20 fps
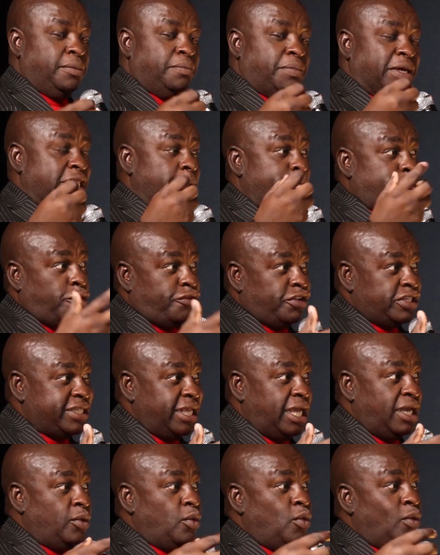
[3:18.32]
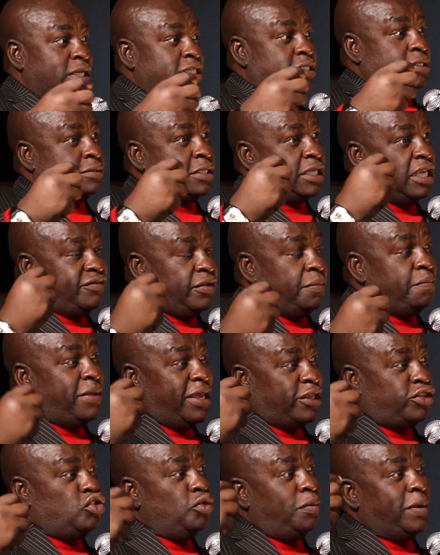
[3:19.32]
But the professional was given
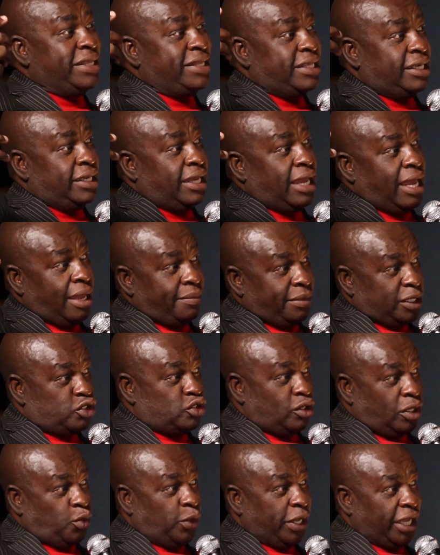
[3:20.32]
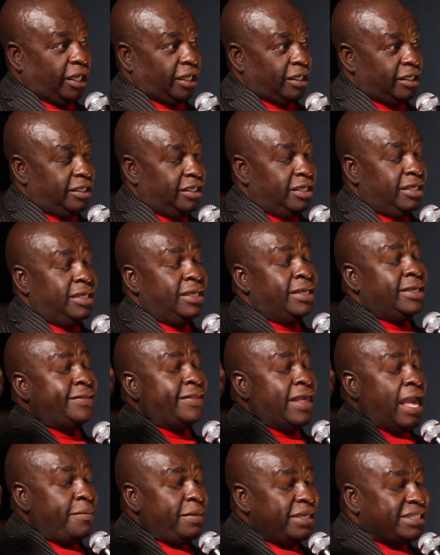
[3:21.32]
birth to by the amateur wing.
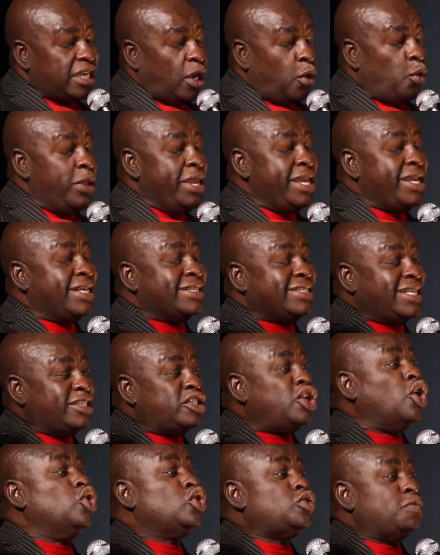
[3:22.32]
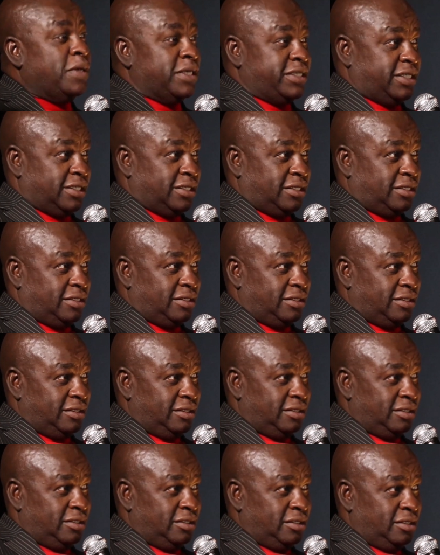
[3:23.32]
The amateur wing is the Toastmasters,
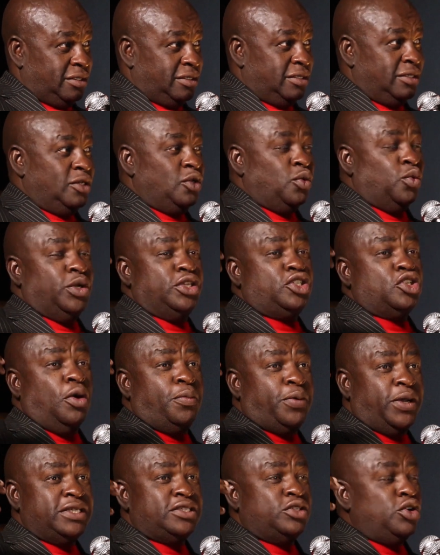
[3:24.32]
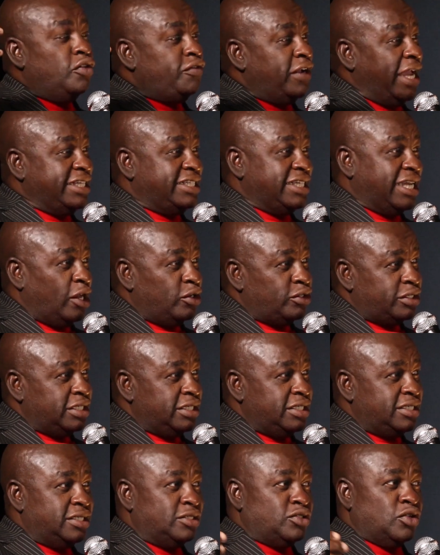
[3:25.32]
which operates in over 80
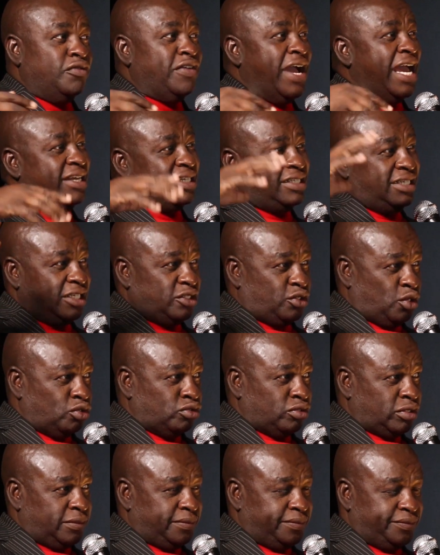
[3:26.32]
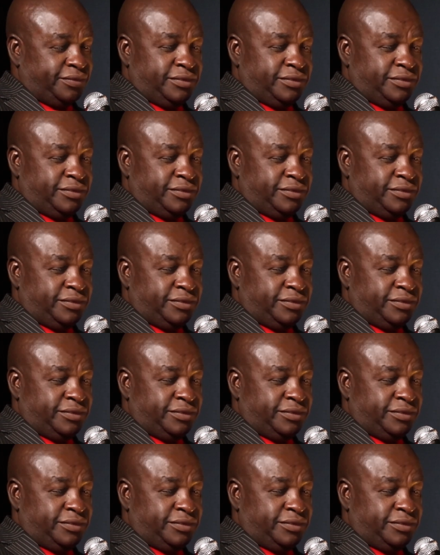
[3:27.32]
countries. It's over 100 years old.